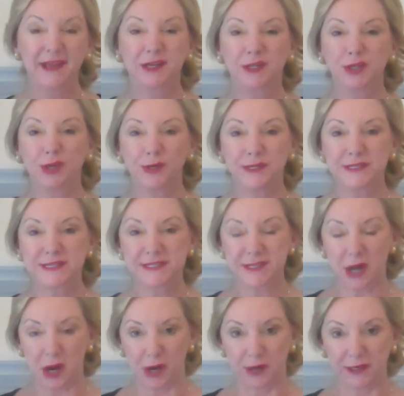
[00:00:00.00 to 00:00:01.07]
Gloria
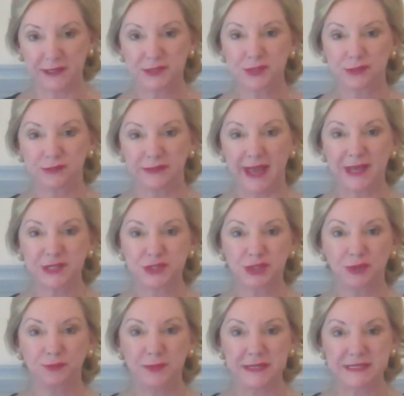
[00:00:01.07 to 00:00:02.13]
Starr,
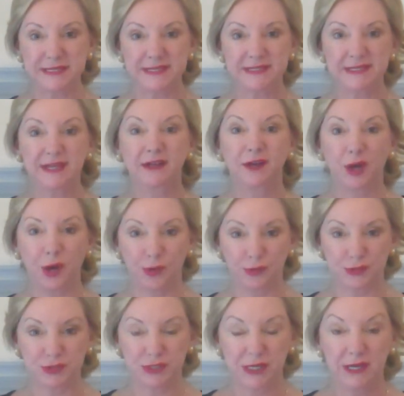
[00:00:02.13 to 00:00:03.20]
International Business
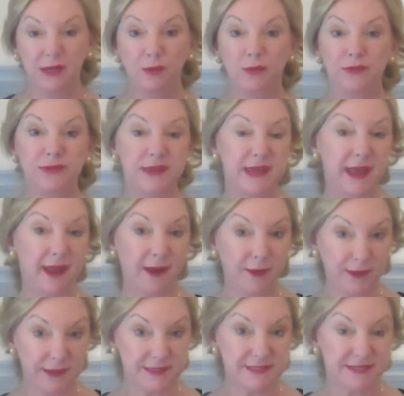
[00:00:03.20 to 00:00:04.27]
Coach, with the
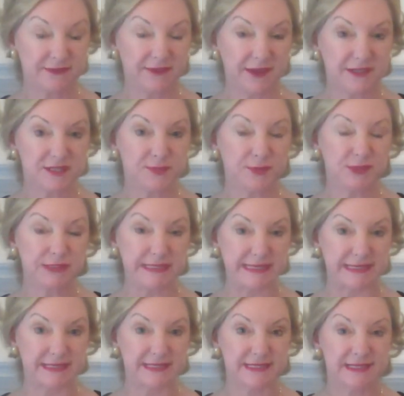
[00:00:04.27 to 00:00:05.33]
areas of
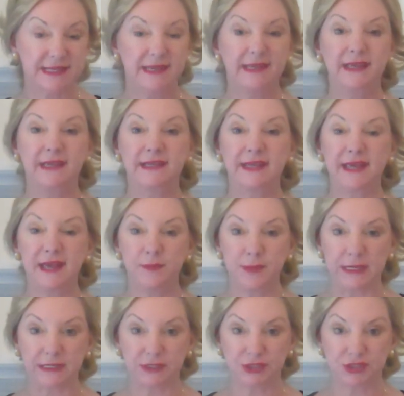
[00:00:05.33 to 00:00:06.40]
expertise in
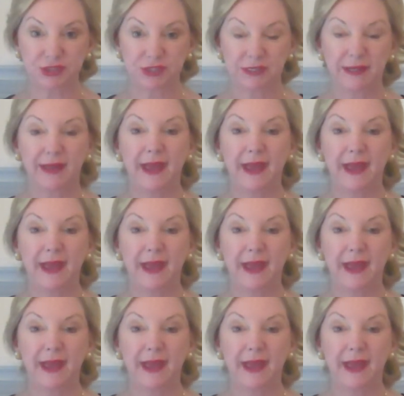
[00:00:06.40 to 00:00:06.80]
image,